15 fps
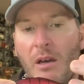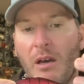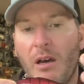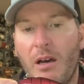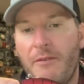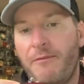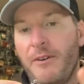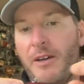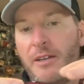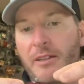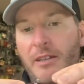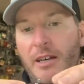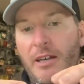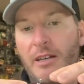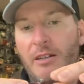I
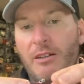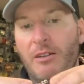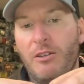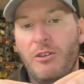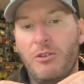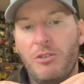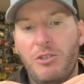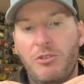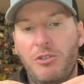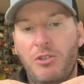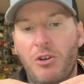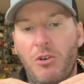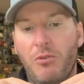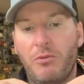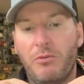find that, you know, you
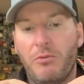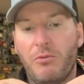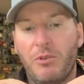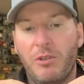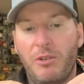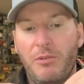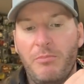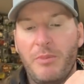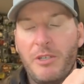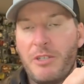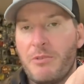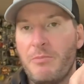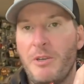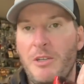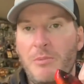don't really
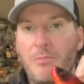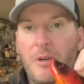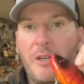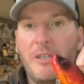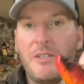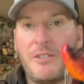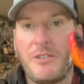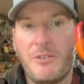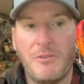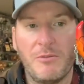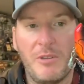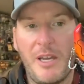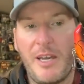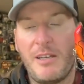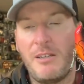miss many bites. Your
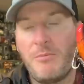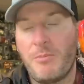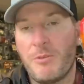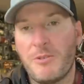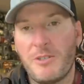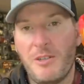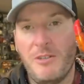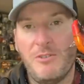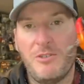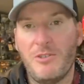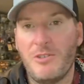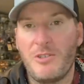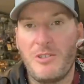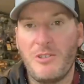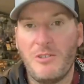landing percentage
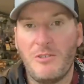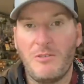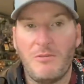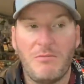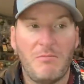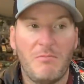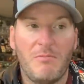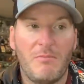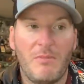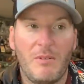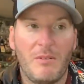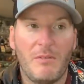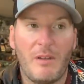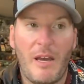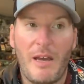is still
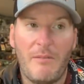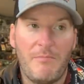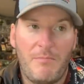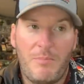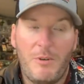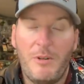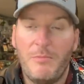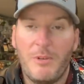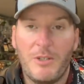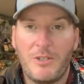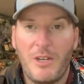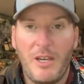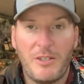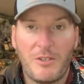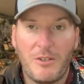pretty
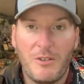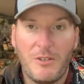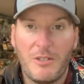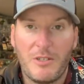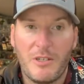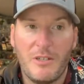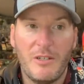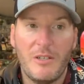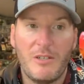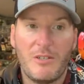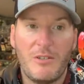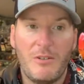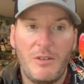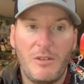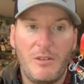much as good as it
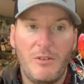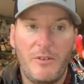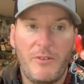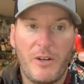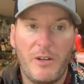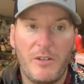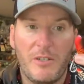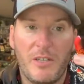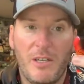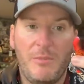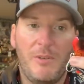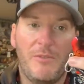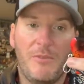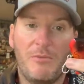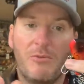is. You, you have a hard
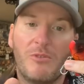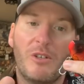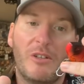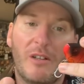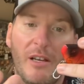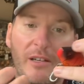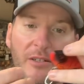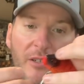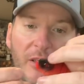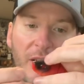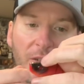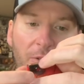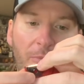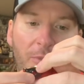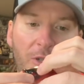time even realizing
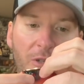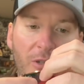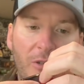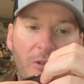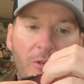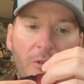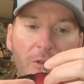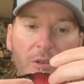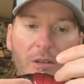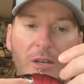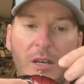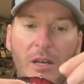that you're missing a hook.